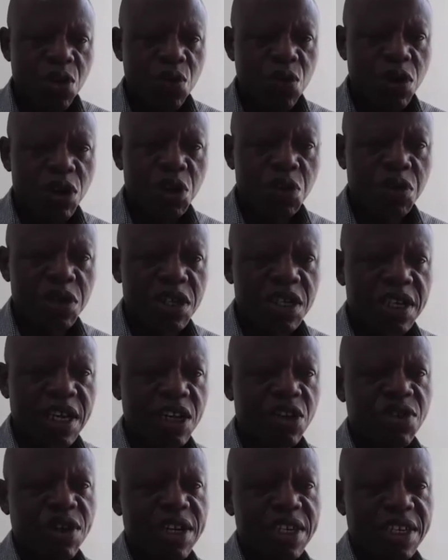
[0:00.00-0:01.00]
Once we
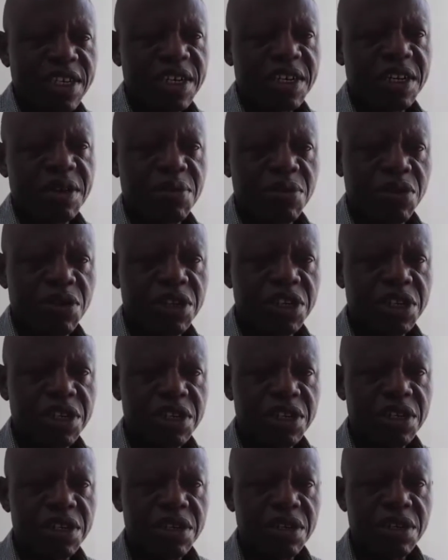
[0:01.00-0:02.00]
decide to accept a
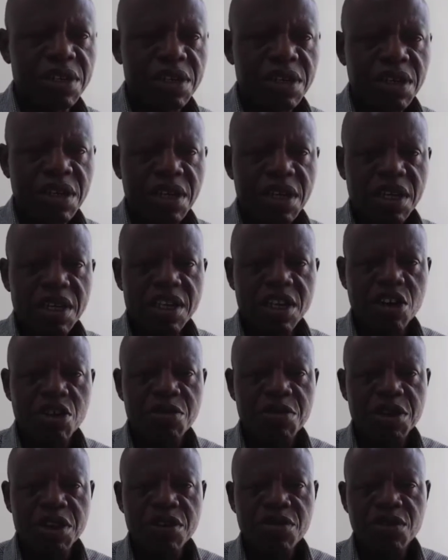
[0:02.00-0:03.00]
project, there
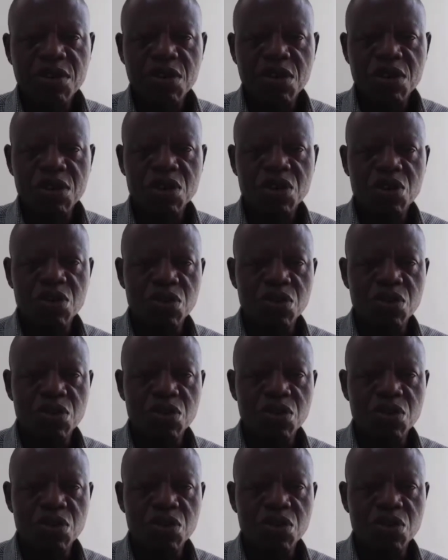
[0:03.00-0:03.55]
will be need for us